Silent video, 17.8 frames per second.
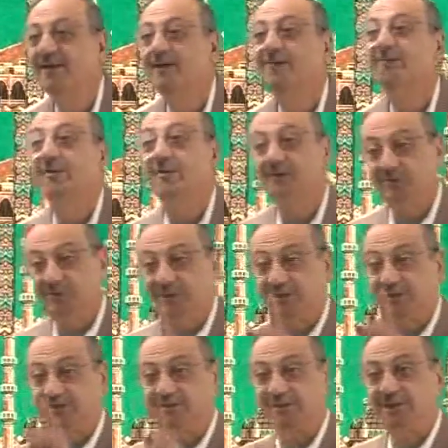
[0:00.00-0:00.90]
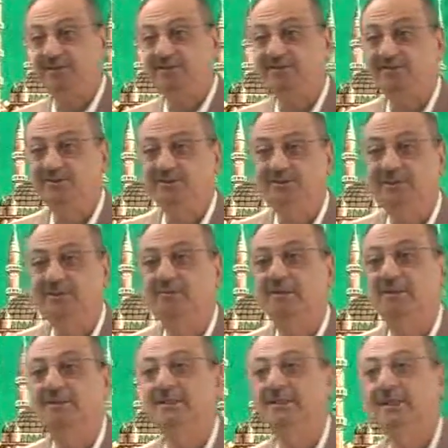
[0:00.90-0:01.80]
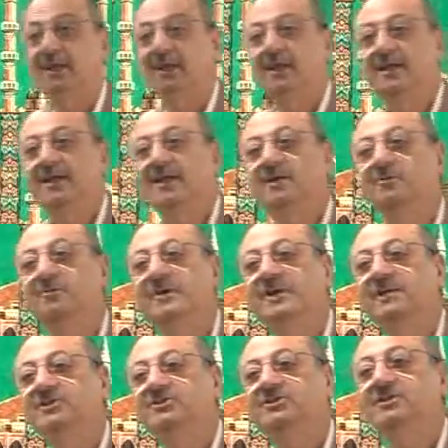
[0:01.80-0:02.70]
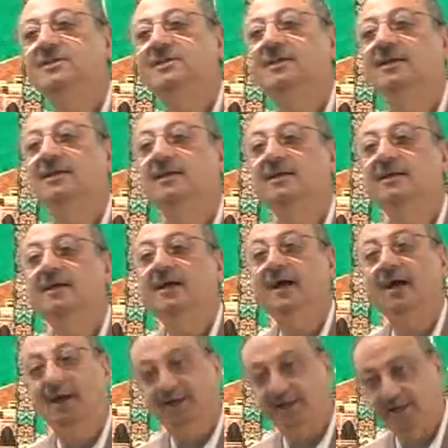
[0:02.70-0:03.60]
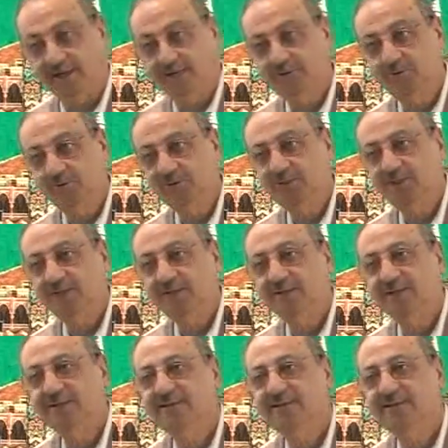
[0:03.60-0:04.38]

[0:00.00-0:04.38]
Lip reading: When you say shart, Sister Madina, it means adatu shart